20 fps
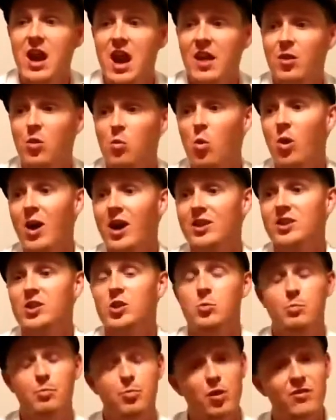and then we'll
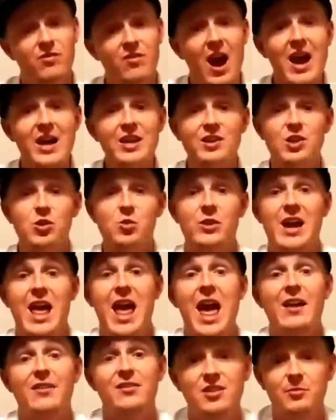actually provide you
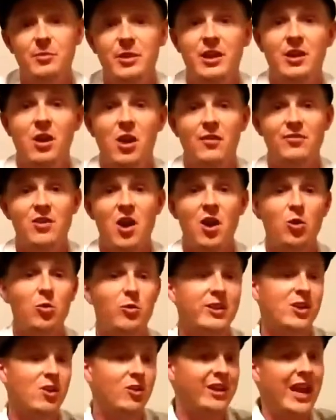an estimate of not
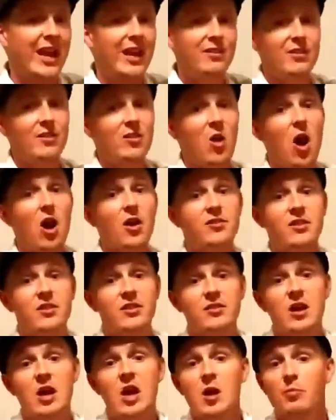only your gains and
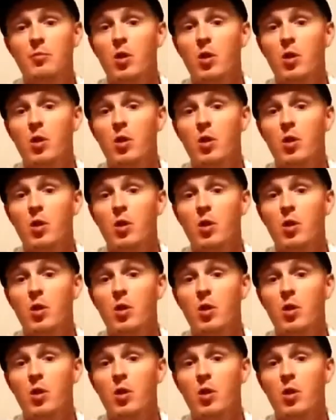losses,